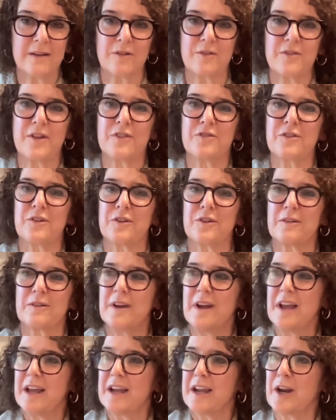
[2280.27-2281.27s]
or that they're
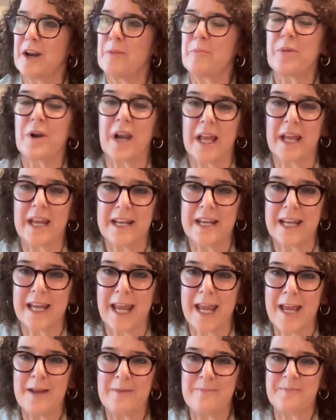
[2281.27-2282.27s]
kind of playing a
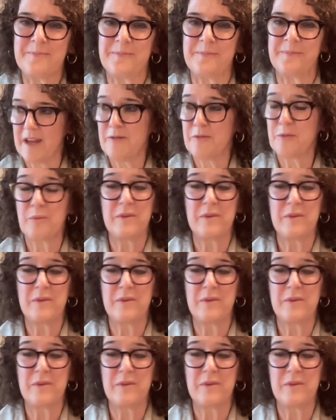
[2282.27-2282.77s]
game, is